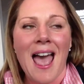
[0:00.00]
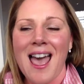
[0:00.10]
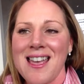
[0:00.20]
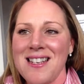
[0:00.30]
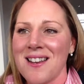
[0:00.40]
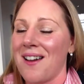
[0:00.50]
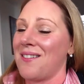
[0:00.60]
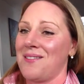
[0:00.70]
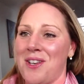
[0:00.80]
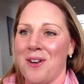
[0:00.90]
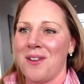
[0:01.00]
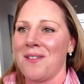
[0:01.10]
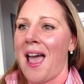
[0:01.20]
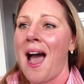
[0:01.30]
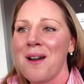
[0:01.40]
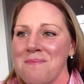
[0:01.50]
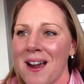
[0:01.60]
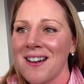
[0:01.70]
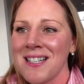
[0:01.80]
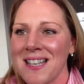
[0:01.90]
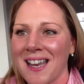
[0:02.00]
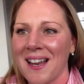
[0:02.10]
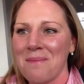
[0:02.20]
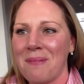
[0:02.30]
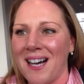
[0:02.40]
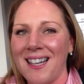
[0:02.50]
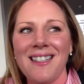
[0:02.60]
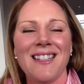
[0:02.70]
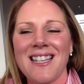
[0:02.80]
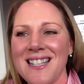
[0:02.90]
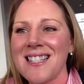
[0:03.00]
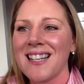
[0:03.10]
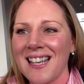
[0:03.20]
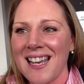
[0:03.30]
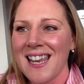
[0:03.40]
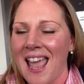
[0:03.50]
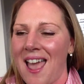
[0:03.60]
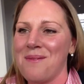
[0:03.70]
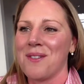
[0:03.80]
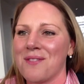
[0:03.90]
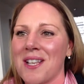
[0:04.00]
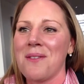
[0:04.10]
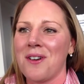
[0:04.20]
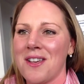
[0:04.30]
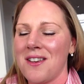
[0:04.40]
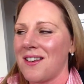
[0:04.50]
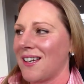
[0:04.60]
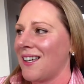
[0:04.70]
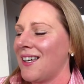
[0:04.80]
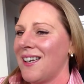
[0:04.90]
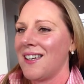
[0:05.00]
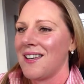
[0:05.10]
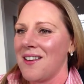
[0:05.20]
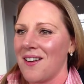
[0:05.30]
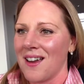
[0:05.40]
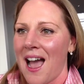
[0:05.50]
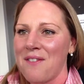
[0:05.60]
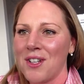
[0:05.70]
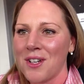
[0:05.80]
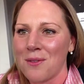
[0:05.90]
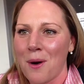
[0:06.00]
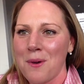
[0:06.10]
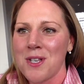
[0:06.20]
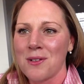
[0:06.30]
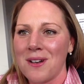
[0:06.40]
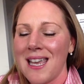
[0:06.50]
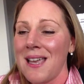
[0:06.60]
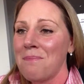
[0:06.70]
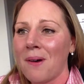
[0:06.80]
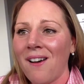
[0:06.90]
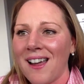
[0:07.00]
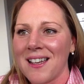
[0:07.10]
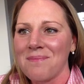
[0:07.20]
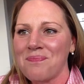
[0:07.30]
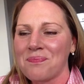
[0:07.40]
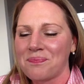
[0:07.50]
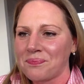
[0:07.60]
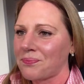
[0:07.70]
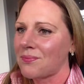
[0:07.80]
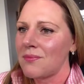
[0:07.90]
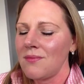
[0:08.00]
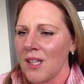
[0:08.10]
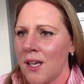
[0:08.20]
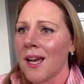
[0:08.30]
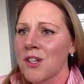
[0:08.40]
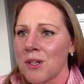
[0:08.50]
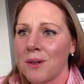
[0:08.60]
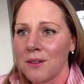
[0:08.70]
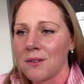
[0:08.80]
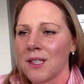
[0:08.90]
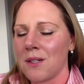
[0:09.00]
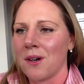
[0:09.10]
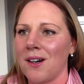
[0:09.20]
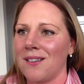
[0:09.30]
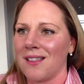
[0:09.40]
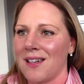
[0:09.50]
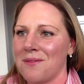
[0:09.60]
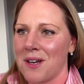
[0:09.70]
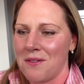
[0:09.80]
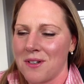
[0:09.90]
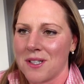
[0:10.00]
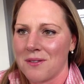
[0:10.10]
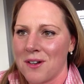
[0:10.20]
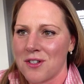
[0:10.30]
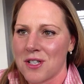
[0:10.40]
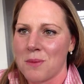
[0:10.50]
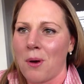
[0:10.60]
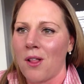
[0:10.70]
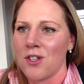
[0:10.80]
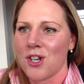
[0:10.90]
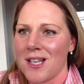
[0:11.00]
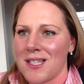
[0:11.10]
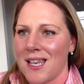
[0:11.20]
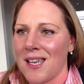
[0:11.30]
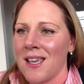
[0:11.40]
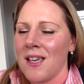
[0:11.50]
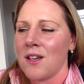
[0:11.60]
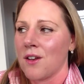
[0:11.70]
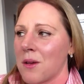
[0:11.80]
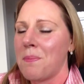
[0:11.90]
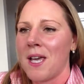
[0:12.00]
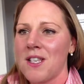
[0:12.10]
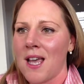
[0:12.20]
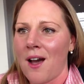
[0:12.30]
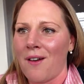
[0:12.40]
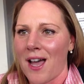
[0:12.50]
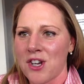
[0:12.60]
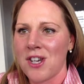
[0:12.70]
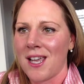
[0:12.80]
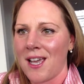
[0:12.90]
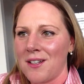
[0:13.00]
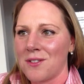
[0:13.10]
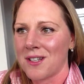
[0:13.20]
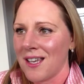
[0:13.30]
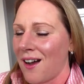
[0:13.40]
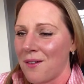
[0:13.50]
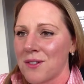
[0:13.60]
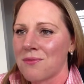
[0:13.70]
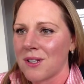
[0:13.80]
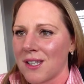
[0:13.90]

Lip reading: And, you know, how embarrassing, but here's the link and we really want you to, you know, have a look at what we're doing and buy. It actually went really well. It went really well just apologizing. You know, compared to how Ashy handled it, I was